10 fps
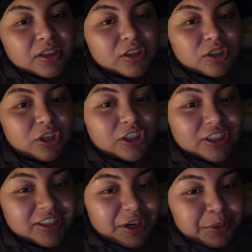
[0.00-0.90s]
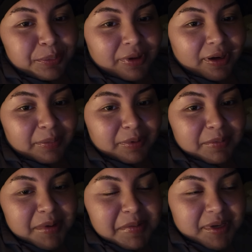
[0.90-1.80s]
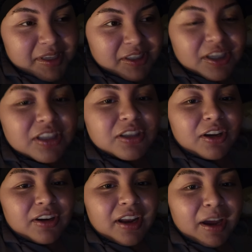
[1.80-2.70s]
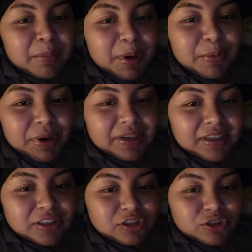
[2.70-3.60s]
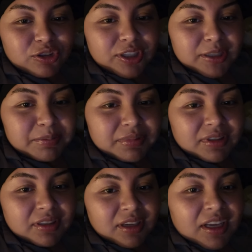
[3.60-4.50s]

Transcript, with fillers: So I just got in bed, I put my PJs on, I have my whitening strips